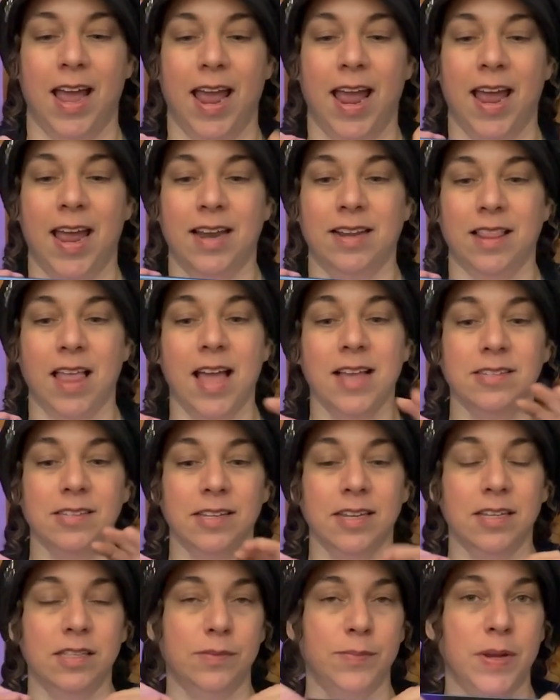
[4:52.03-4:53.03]
And
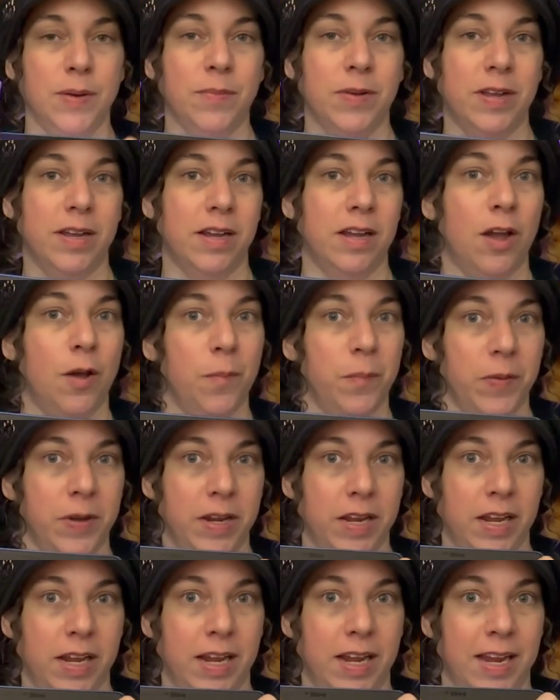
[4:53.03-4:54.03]
lastly, it's made by a
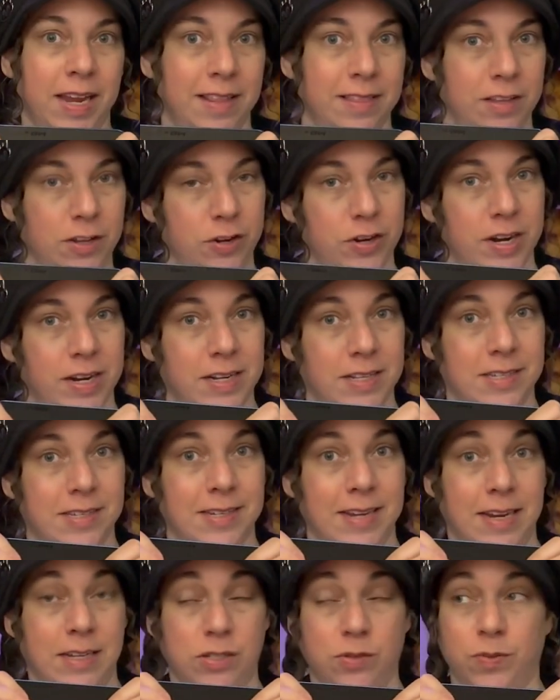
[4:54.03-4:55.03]
company in the United
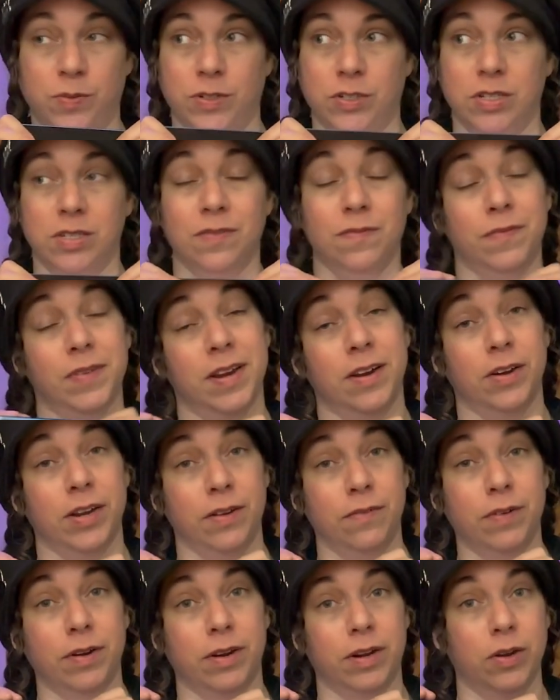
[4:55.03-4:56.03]
States, which is
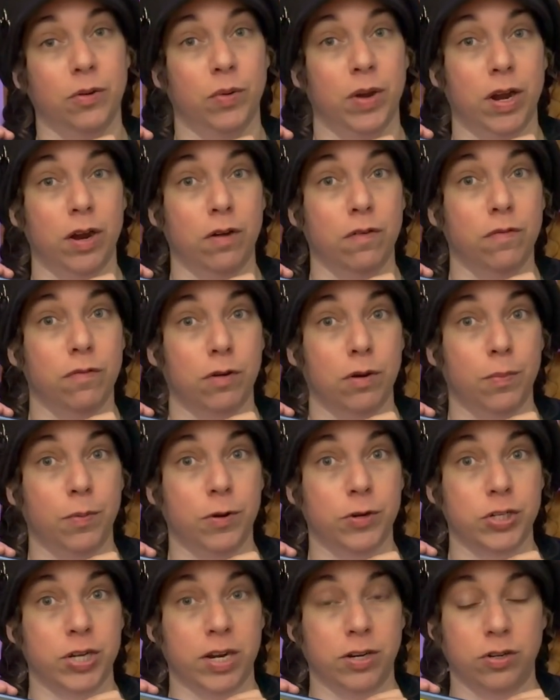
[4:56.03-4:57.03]
very, very rare for a
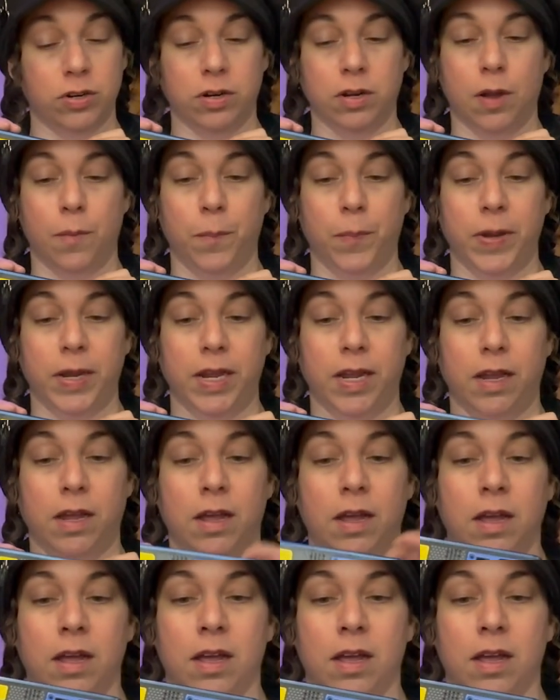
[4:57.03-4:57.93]
projector company.